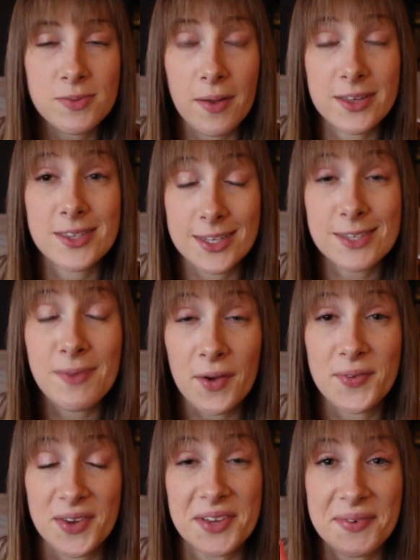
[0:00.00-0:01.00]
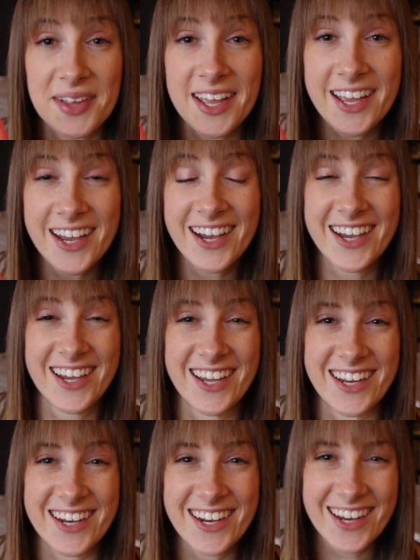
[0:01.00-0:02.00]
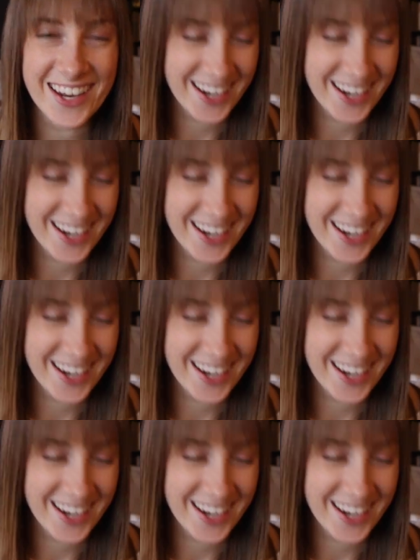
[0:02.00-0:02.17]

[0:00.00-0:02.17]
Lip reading: smell these, and they smell really, really good.